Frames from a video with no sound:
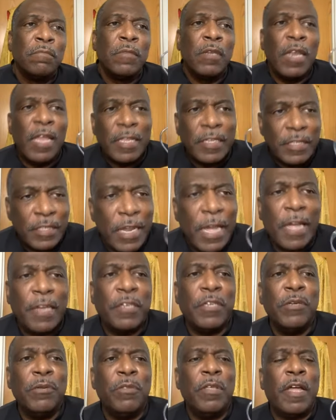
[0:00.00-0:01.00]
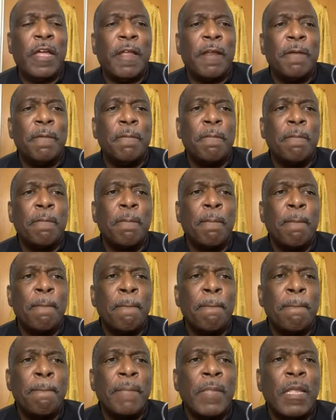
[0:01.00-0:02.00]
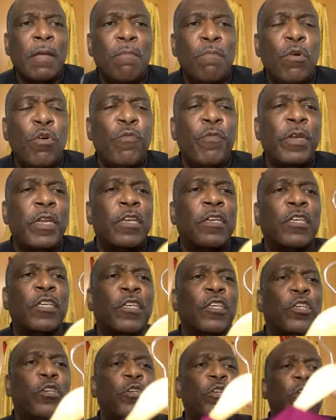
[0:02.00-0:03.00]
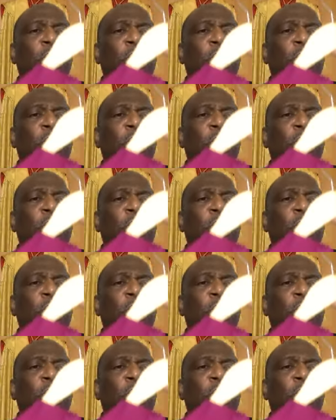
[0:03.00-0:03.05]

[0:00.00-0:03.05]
Let's not do that. Moving into